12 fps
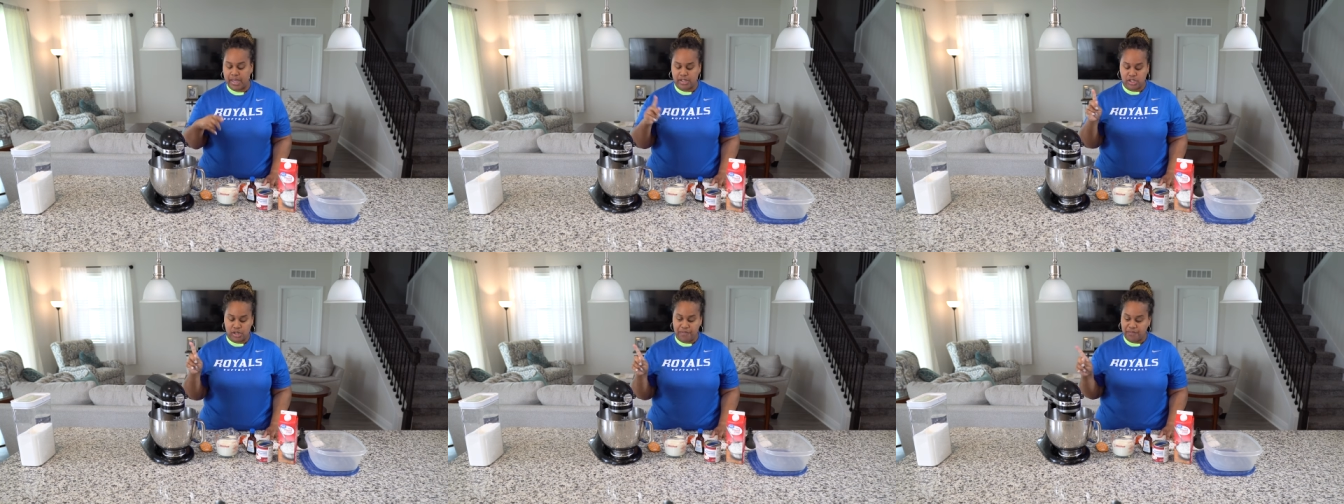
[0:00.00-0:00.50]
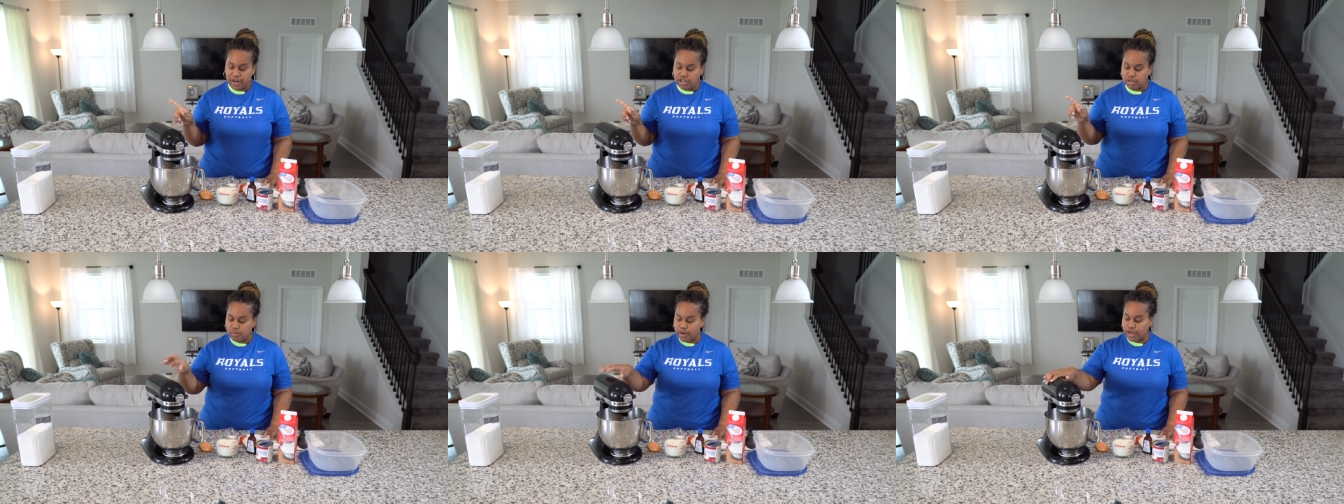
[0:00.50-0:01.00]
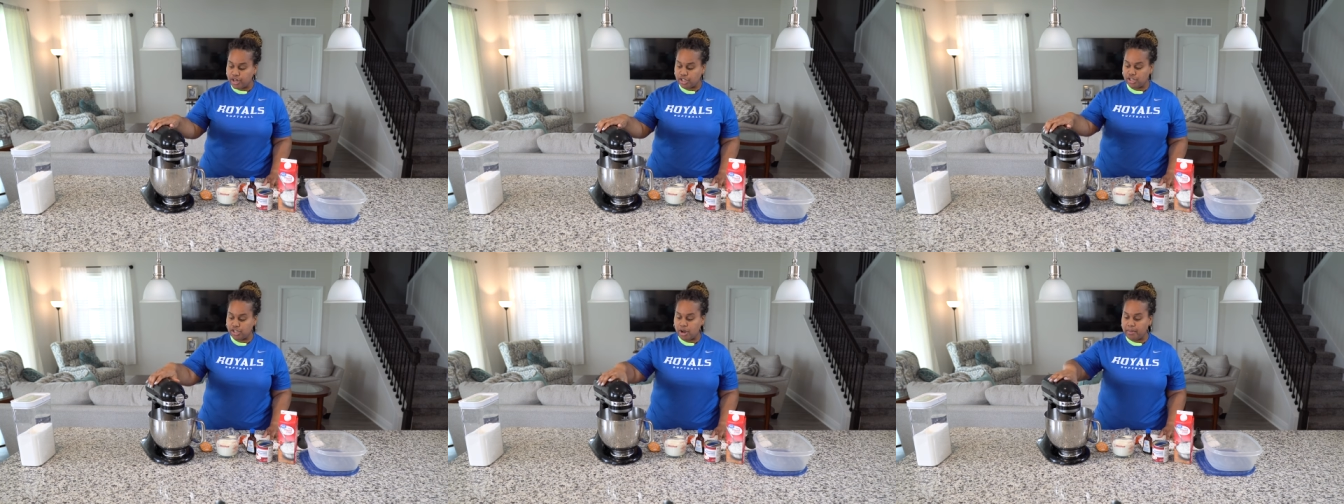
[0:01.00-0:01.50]
And so first we're
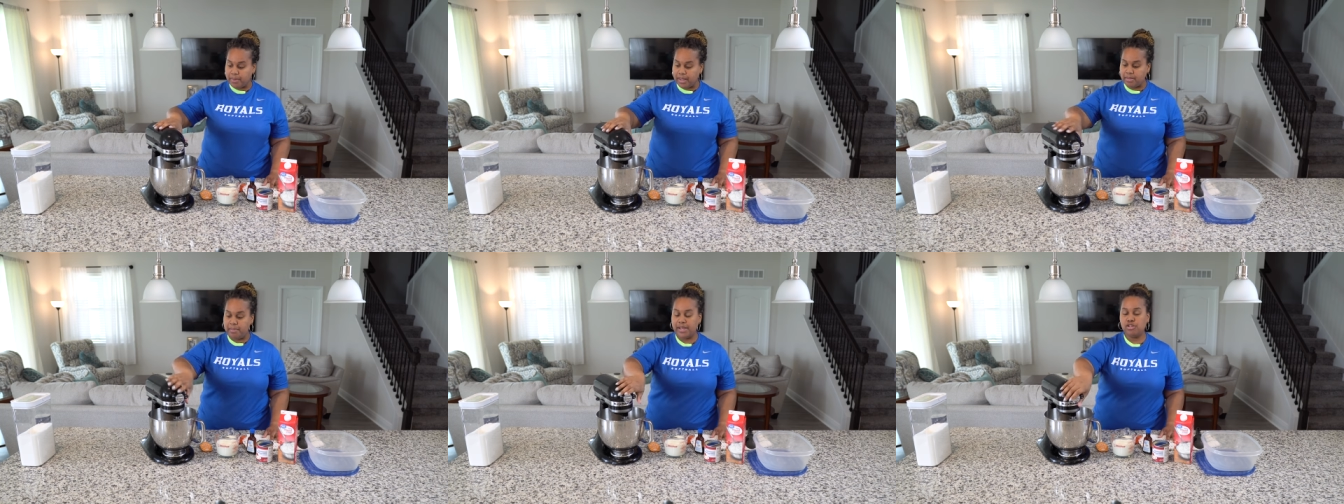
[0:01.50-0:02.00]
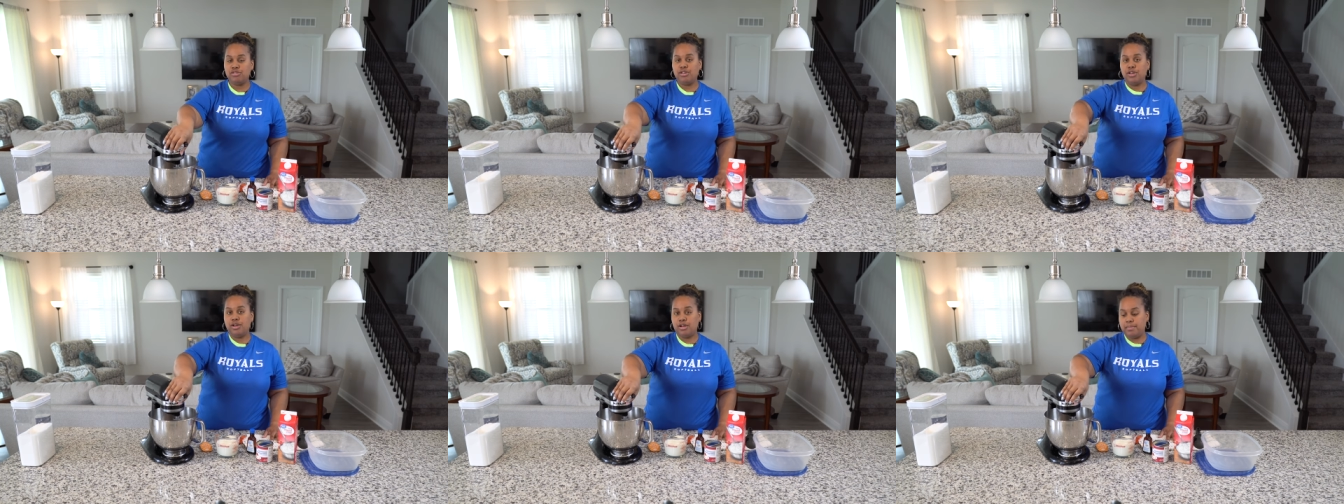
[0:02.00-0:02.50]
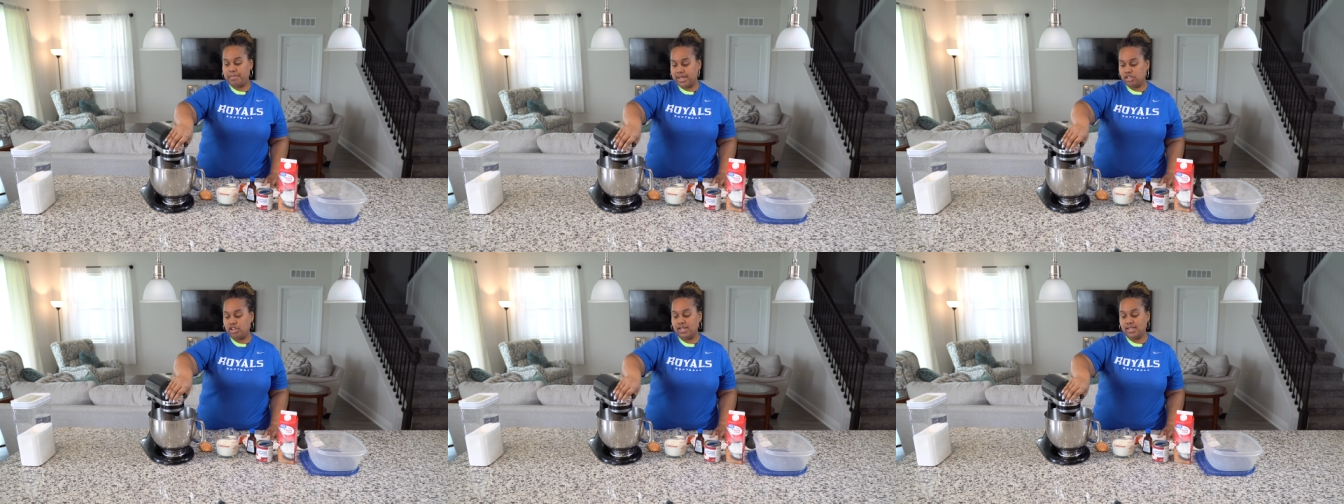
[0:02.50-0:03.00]
gonna start with, make sure your
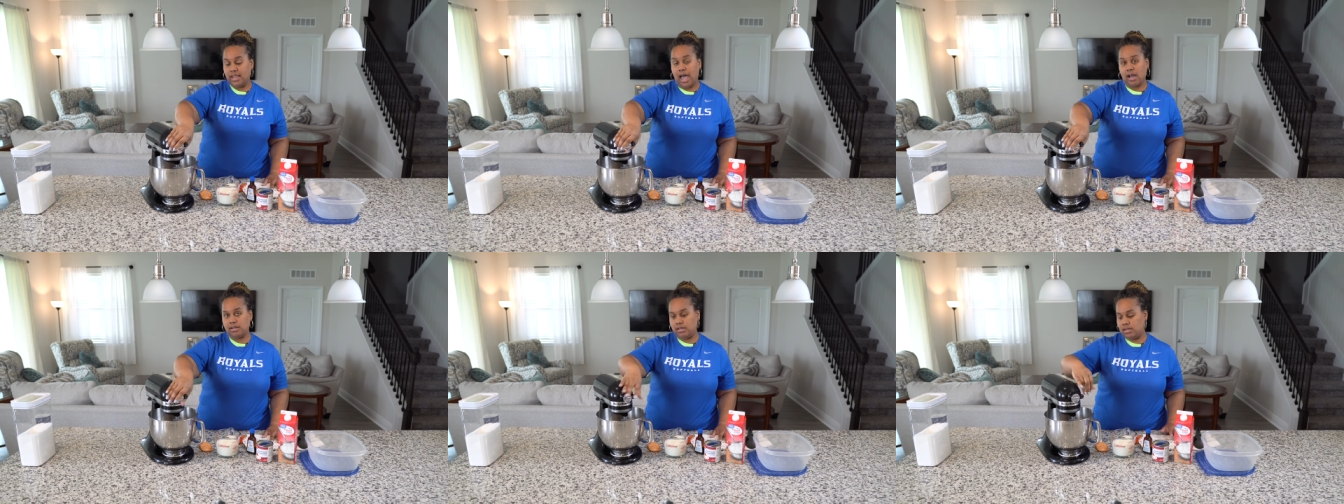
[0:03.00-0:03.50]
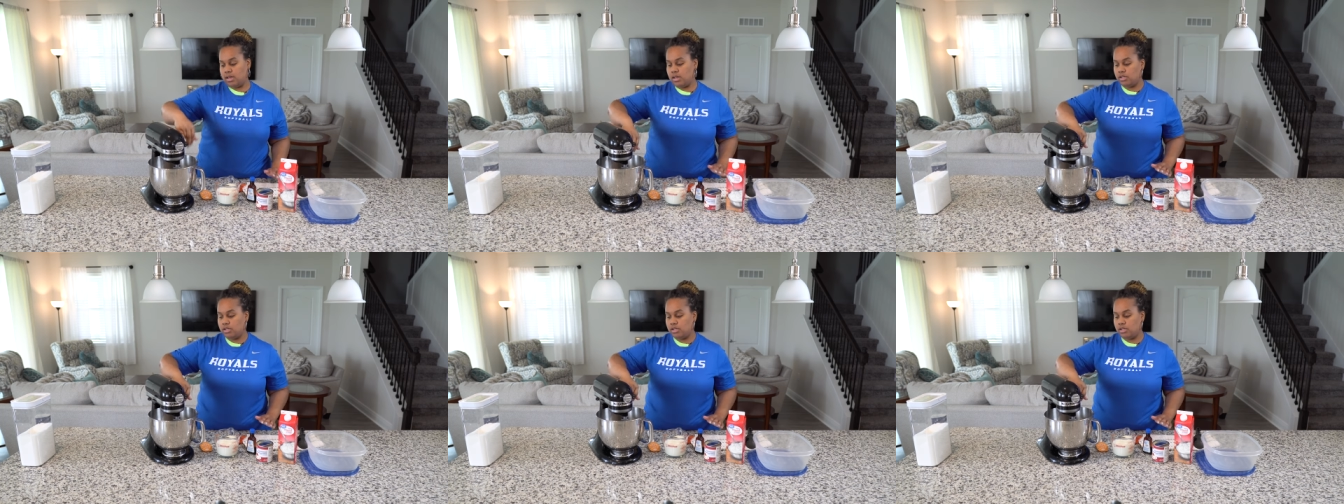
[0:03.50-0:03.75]
mixer is locked.